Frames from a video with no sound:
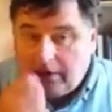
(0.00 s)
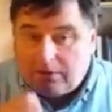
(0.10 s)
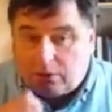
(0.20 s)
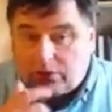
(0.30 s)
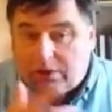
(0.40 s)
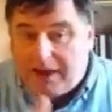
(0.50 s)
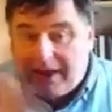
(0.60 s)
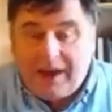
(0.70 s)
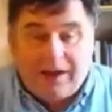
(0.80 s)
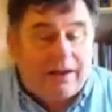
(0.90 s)

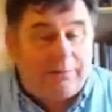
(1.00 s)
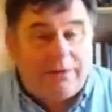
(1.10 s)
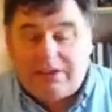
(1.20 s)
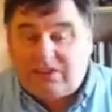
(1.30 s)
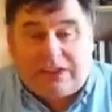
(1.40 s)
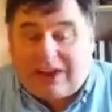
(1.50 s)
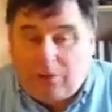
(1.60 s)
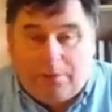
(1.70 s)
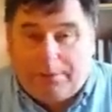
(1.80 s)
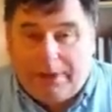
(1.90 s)
Sotomayor. I mean,
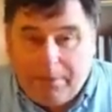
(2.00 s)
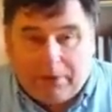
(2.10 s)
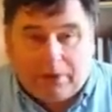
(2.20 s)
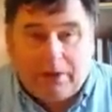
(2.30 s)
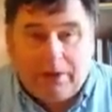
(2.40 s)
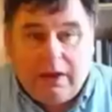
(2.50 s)
terrible people.